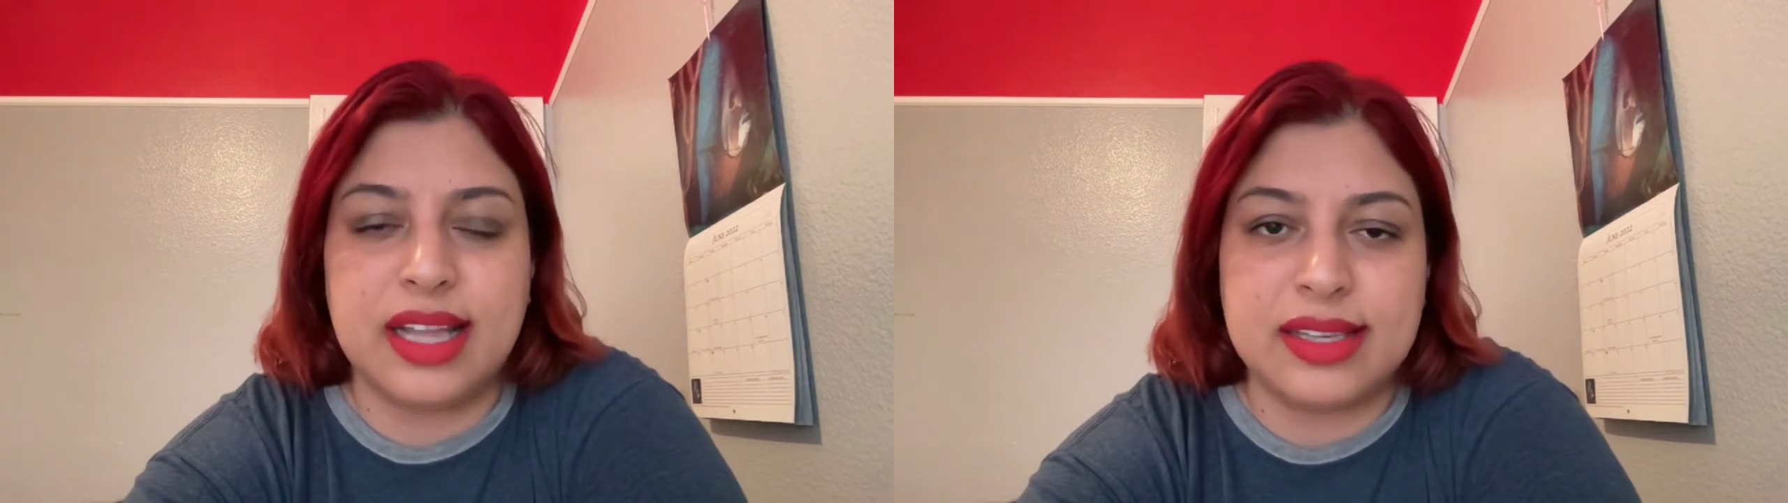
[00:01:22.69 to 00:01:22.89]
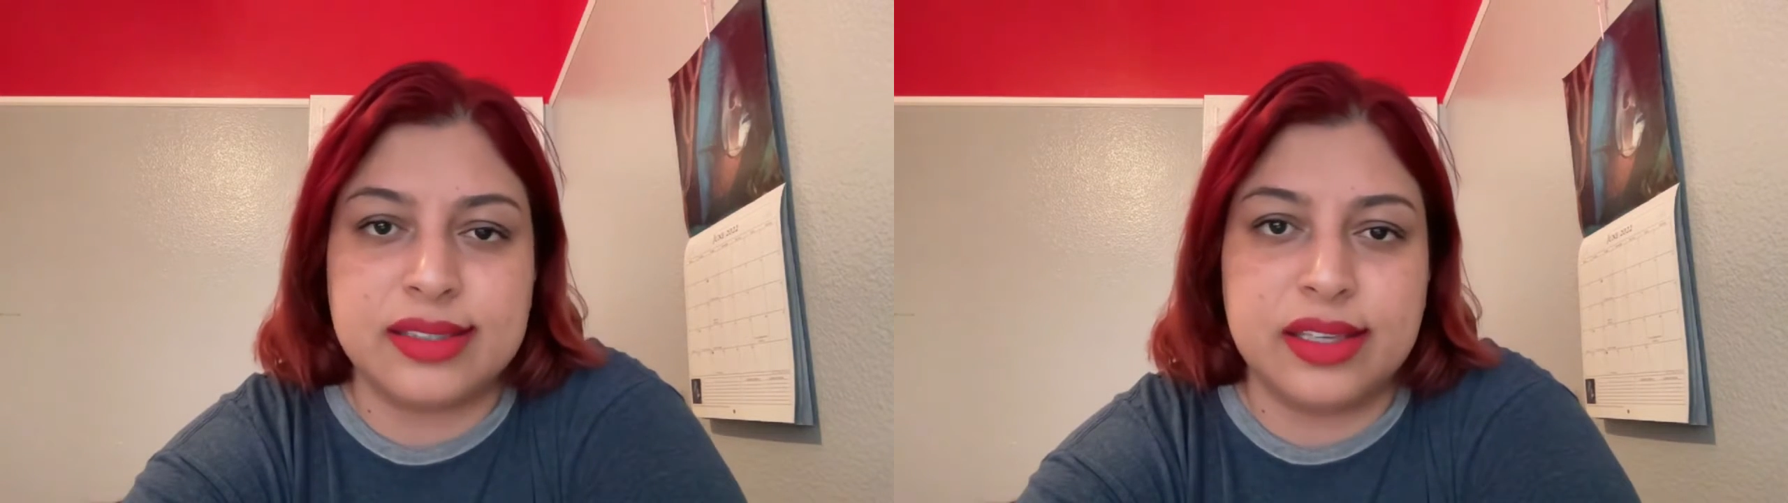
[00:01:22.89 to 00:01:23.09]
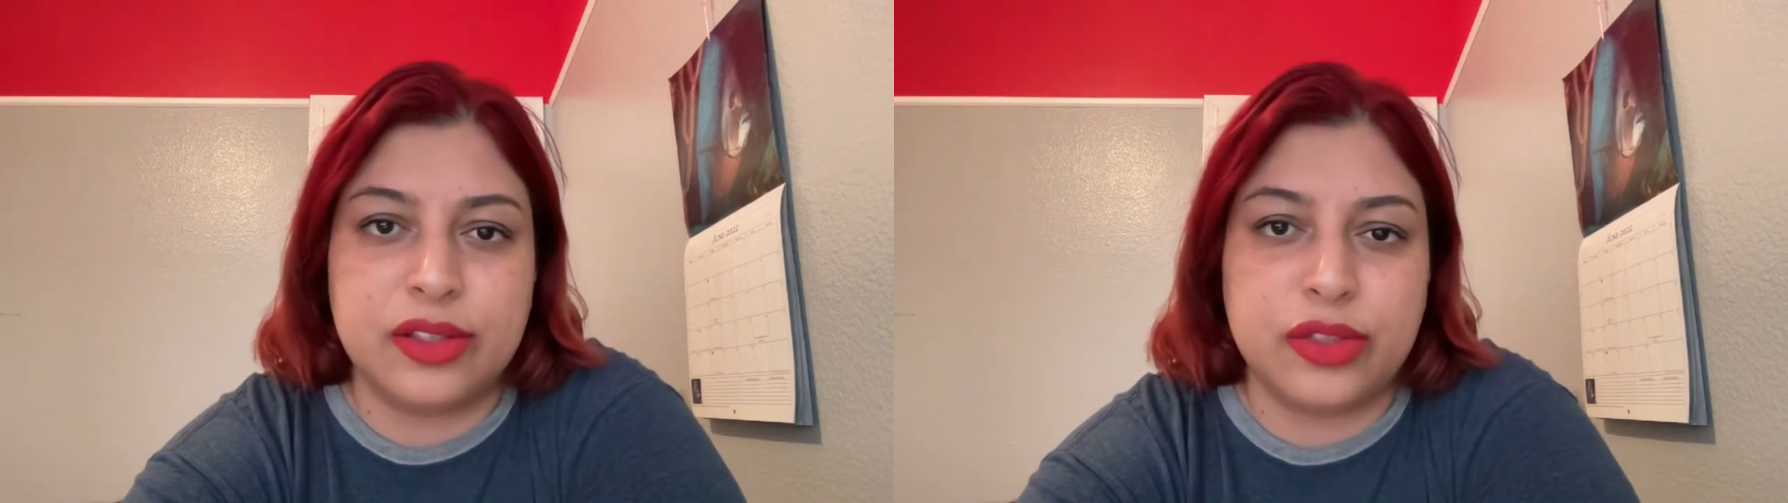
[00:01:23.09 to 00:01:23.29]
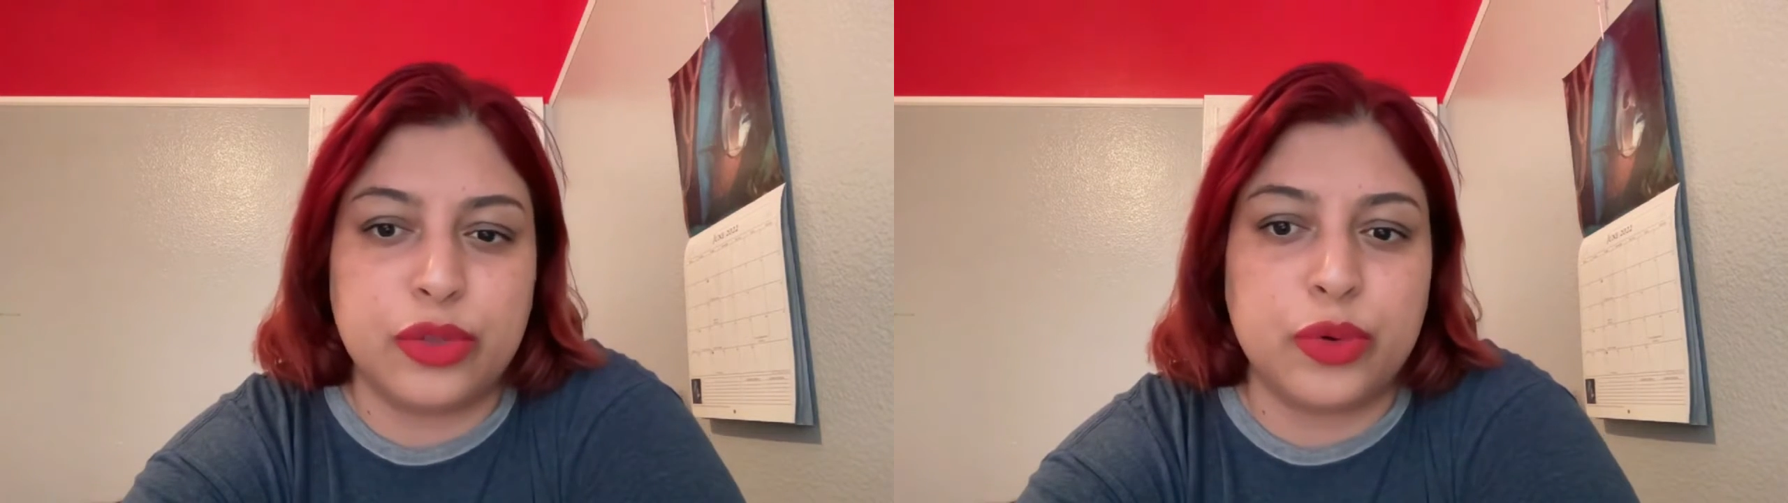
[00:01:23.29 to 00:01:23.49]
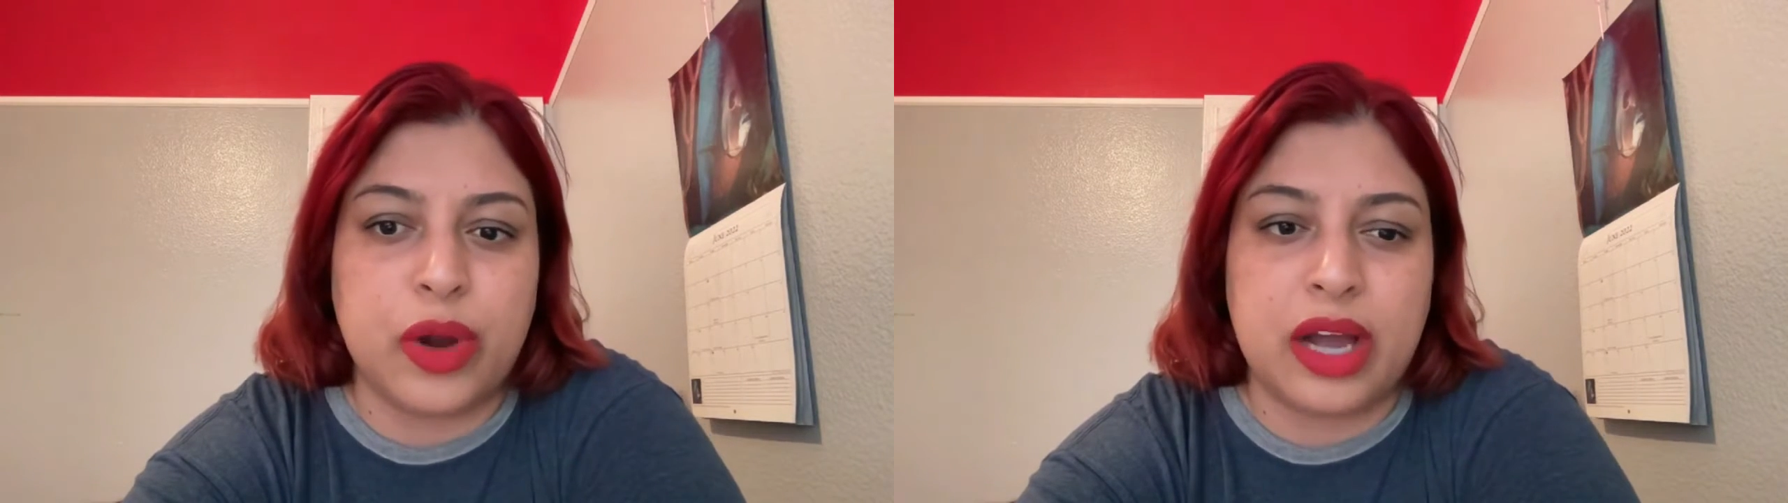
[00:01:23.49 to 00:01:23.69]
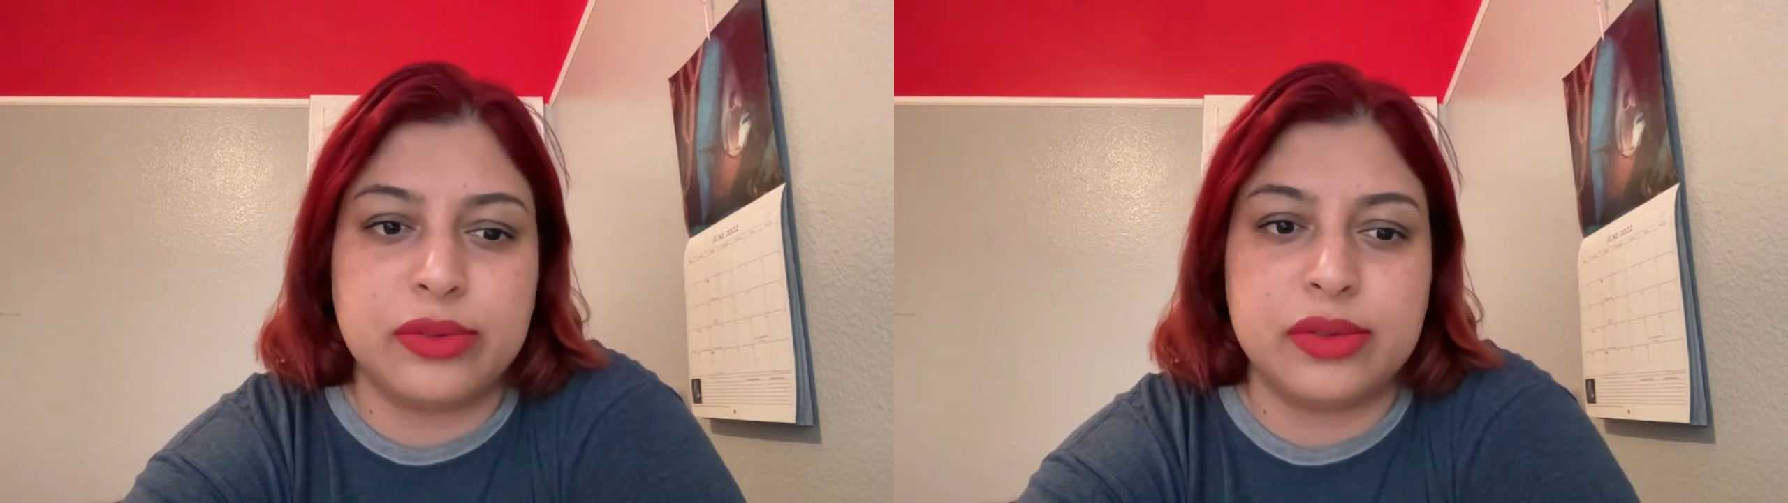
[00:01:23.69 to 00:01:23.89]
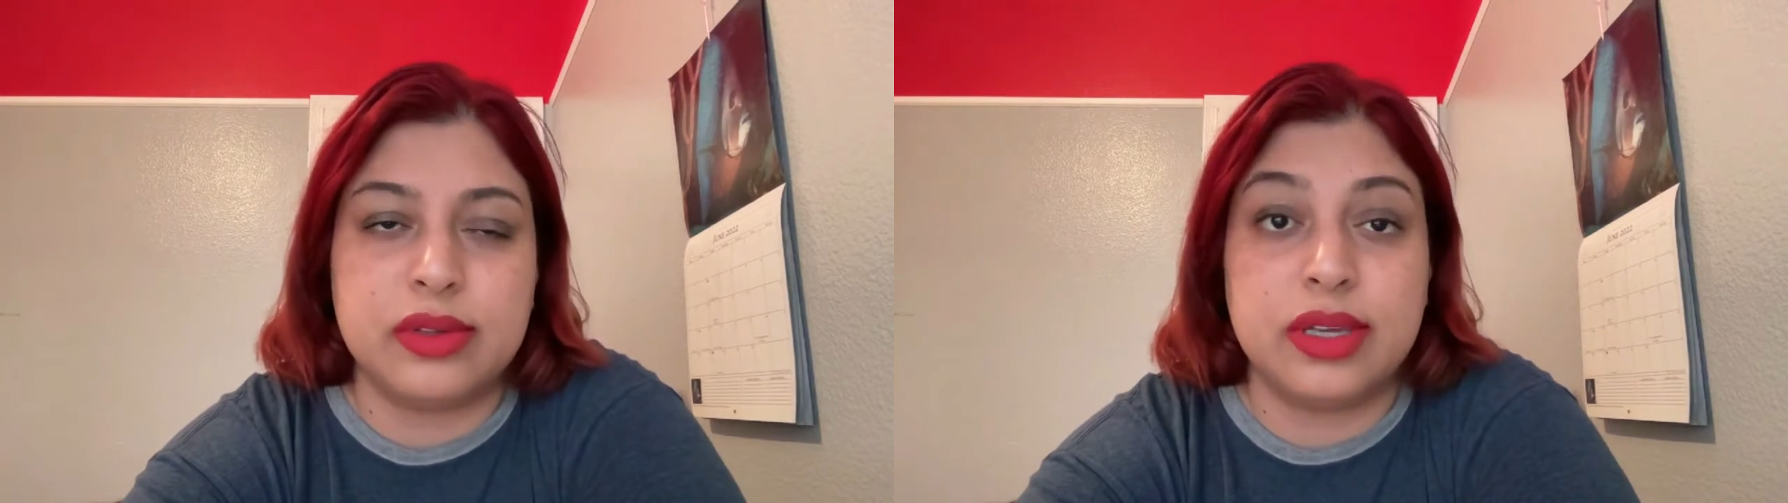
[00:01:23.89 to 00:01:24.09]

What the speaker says: lesson throughout